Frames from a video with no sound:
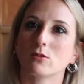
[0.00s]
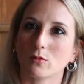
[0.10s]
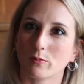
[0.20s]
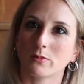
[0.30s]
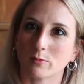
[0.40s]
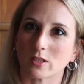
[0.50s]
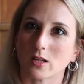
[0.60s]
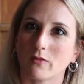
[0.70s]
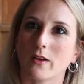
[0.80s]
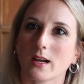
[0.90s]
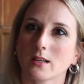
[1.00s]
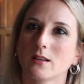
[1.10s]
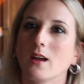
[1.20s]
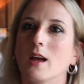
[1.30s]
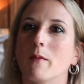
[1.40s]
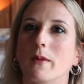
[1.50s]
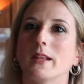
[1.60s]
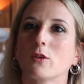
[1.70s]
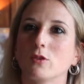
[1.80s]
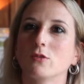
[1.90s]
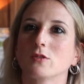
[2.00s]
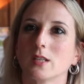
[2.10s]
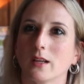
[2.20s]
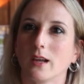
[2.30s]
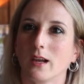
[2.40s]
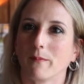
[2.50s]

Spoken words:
to special effects, but I could use the...